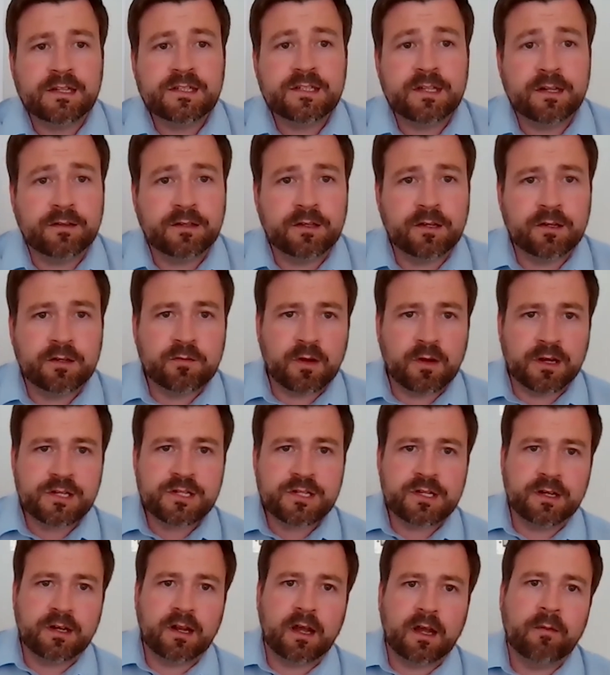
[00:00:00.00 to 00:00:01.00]
that's another good
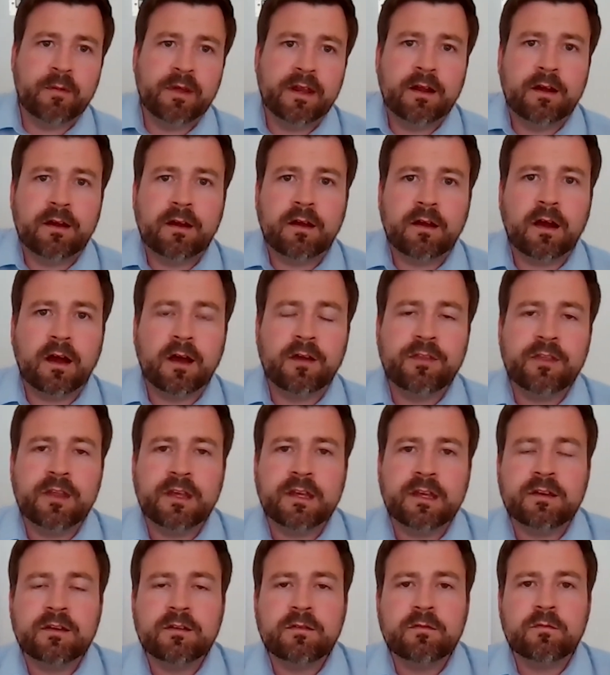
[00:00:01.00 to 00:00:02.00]
question. I mean, I think